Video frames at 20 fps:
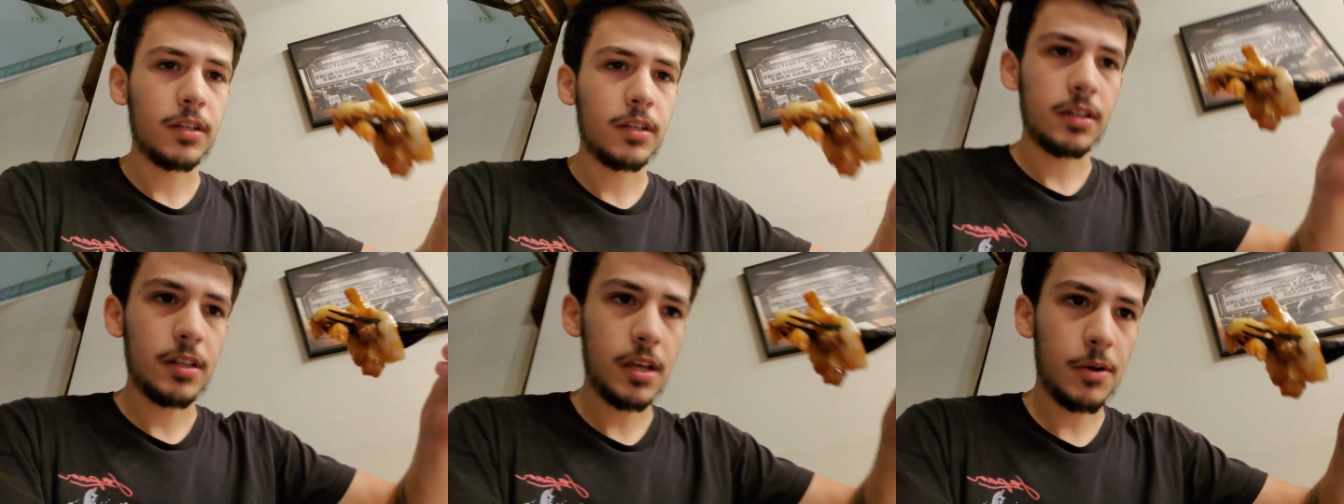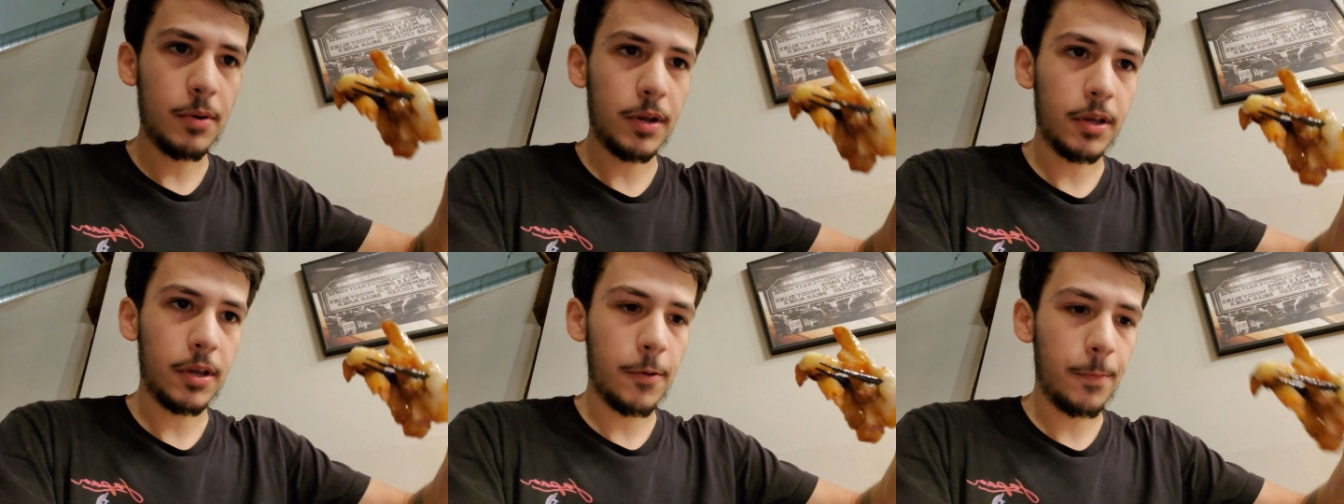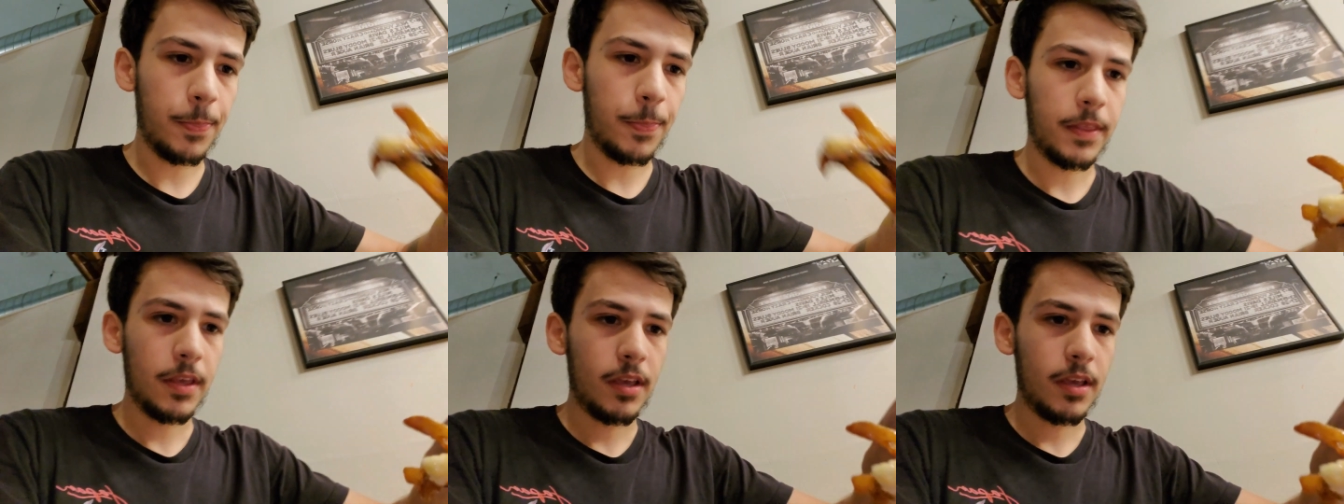There we go.
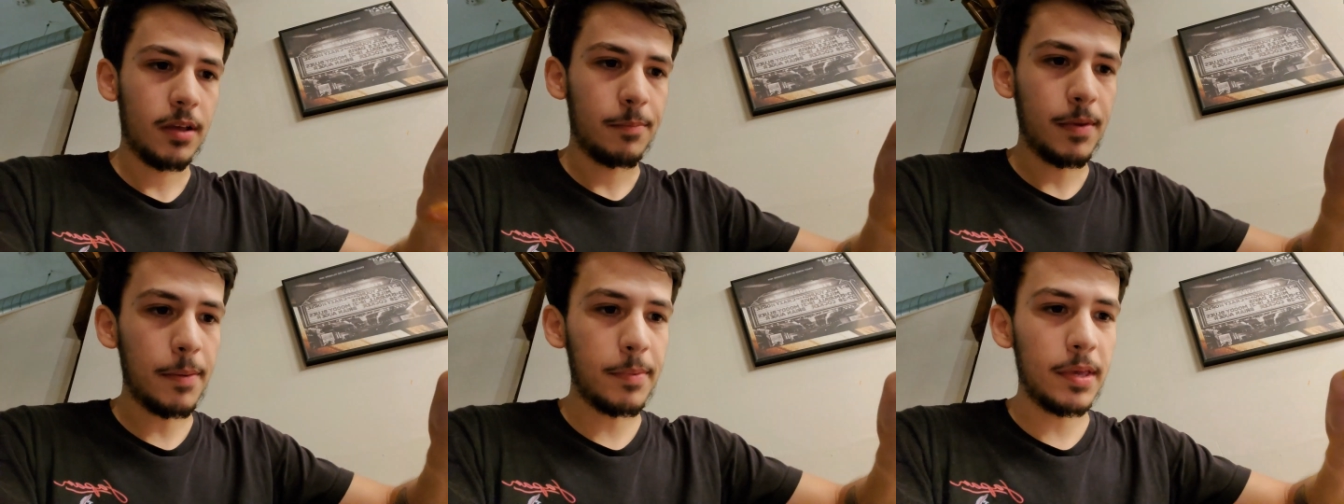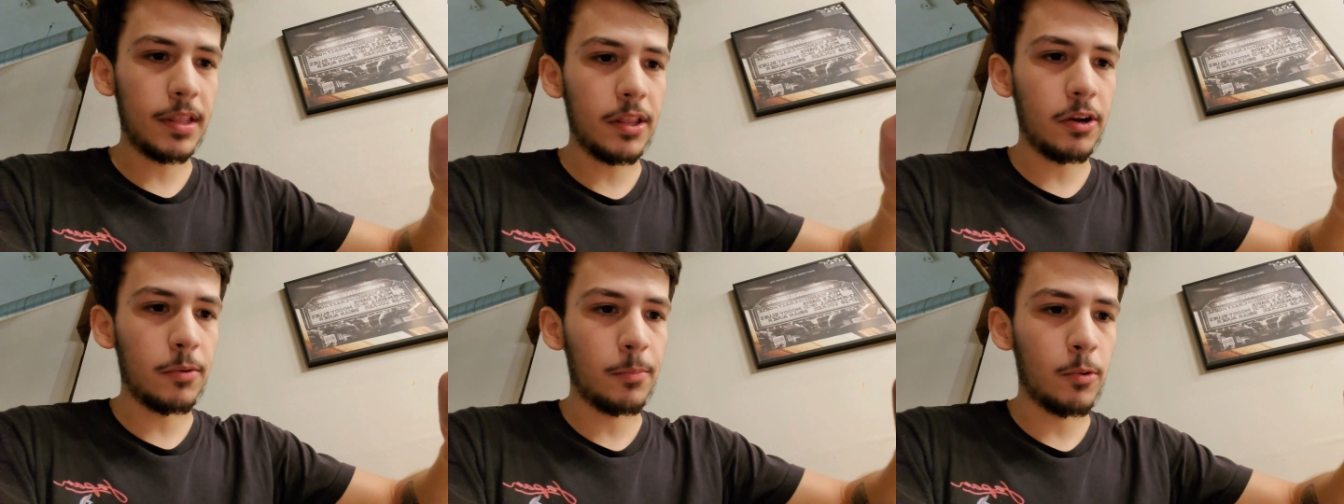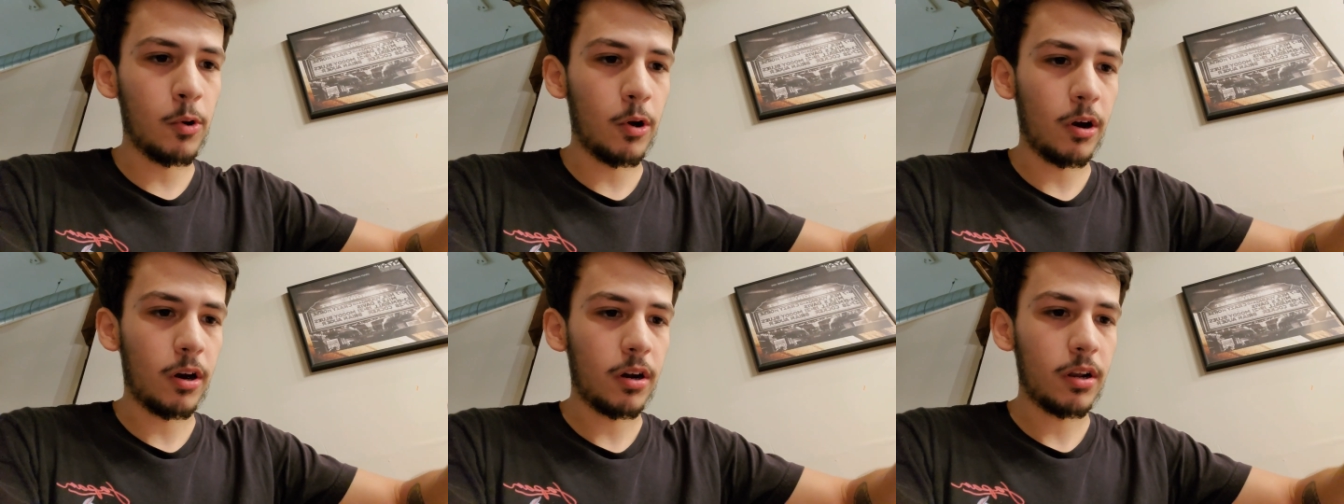Maybe a little
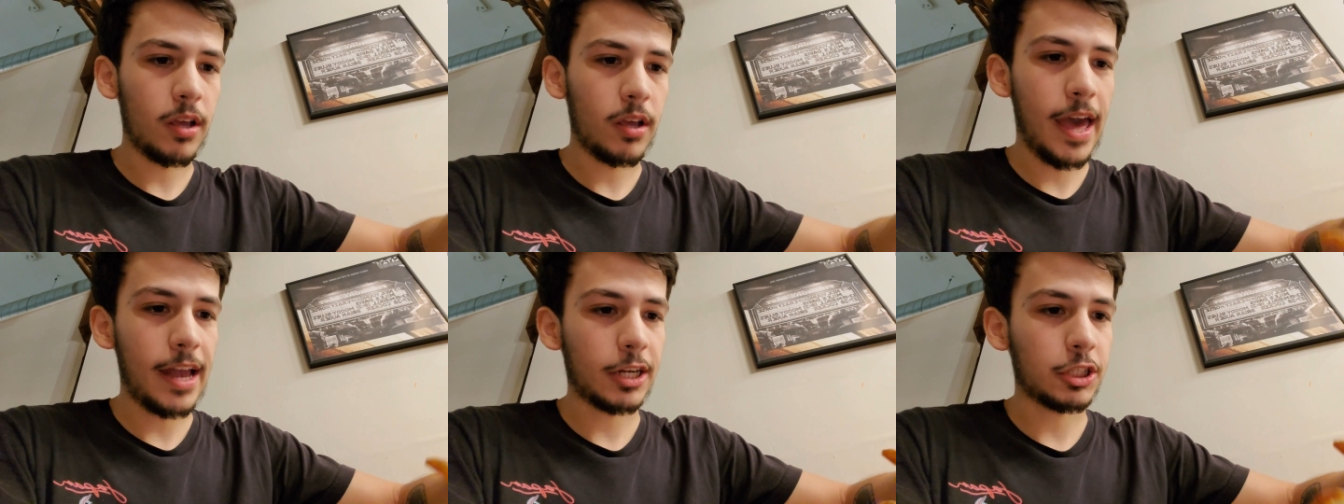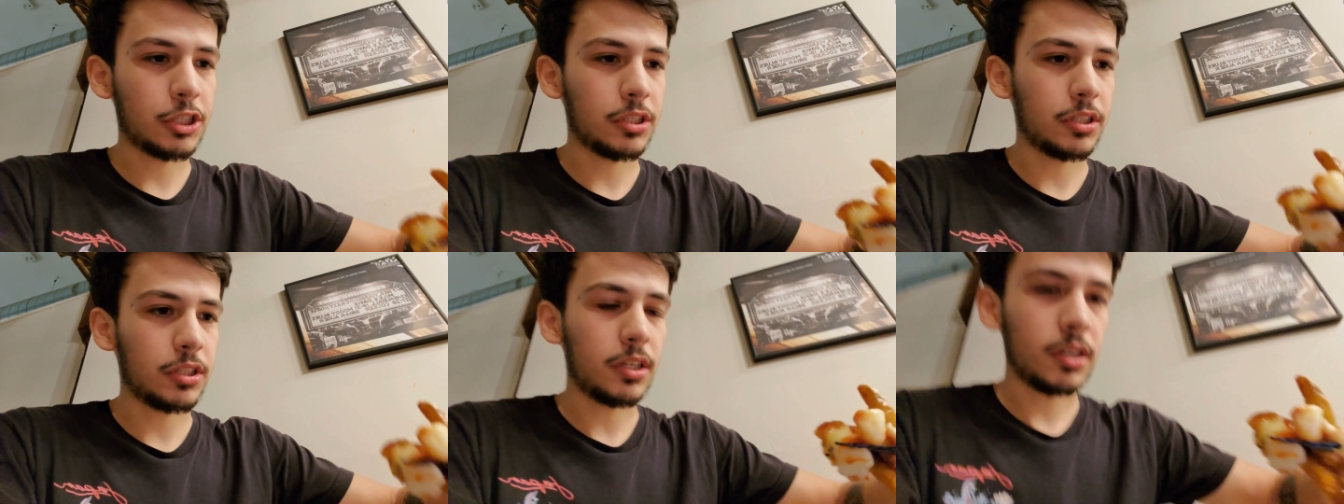more, actually.